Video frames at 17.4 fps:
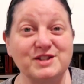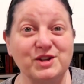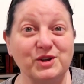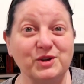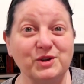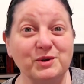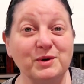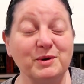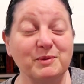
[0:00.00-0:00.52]

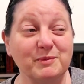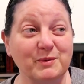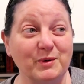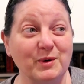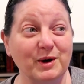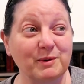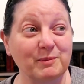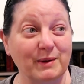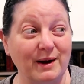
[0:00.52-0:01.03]
two
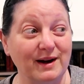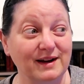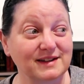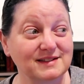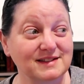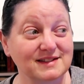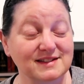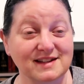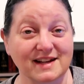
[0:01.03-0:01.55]
more
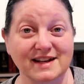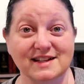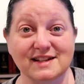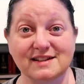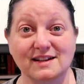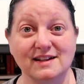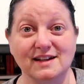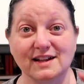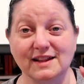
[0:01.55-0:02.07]
boxes, like
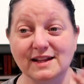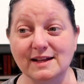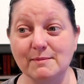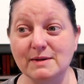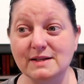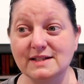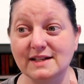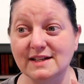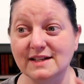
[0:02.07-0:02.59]

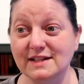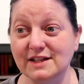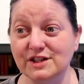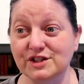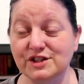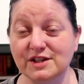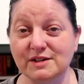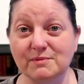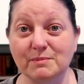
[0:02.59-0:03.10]
limited
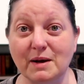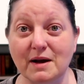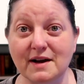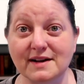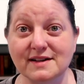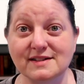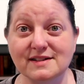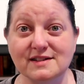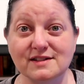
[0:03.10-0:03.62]
edition
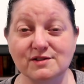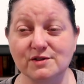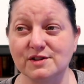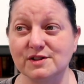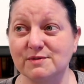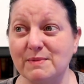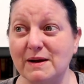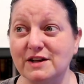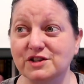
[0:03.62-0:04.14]
boxes or
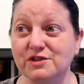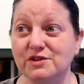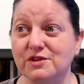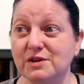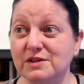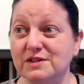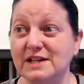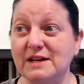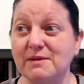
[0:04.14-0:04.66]

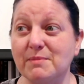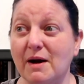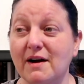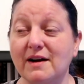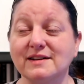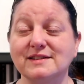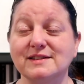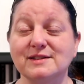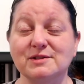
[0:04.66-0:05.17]
specialty
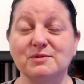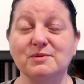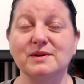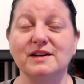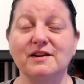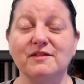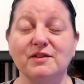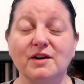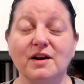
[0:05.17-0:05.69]
boxes or
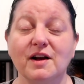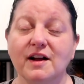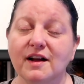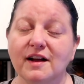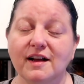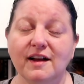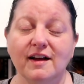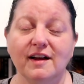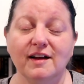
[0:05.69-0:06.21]
whatever
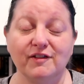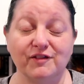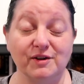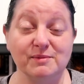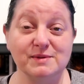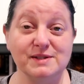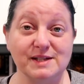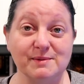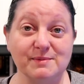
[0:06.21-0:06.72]

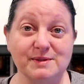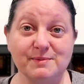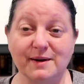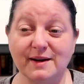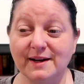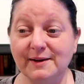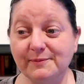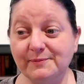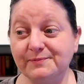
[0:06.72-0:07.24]
from Sips
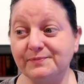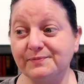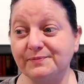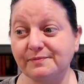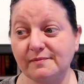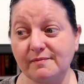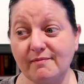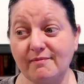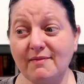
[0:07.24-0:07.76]
by.
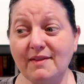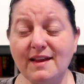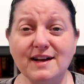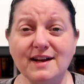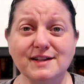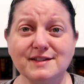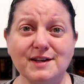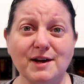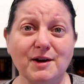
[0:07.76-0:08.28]

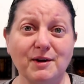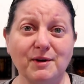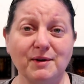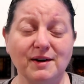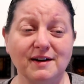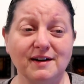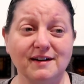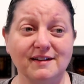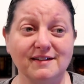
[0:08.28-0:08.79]
So
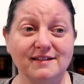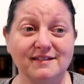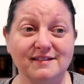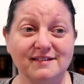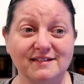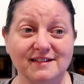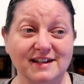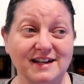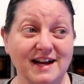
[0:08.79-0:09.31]
uh,
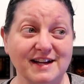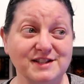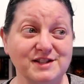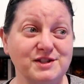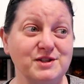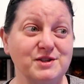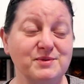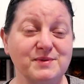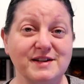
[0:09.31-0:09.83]
the next
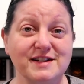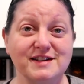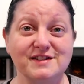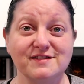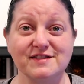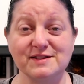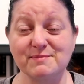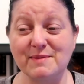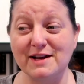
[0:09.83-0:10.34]
two weeks
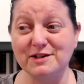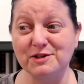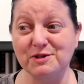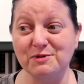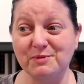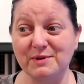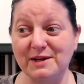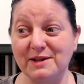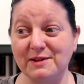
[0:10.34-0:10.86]
of this
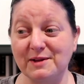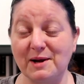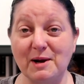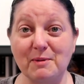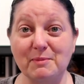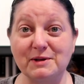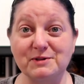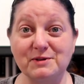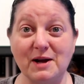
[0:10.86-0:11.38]
magical readathon,
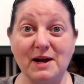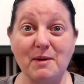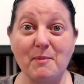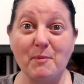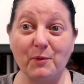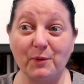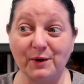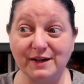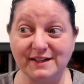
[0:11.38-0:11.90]
I'll be trying
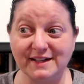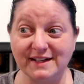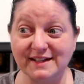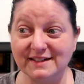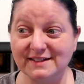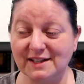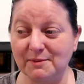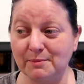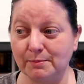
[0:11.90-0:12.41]
more
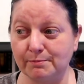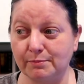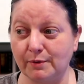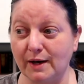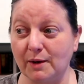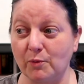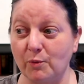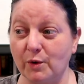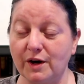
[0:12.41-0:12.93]
teas. I'll
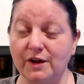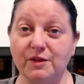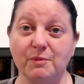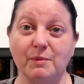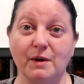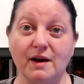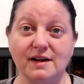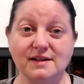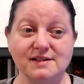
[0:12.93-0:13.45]
bring one of the
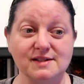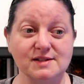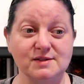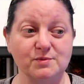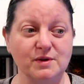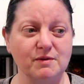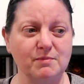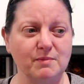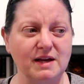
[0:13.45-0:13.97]
boxes
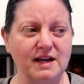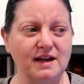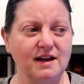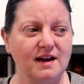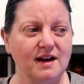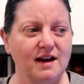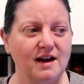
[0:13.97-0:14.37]
with me.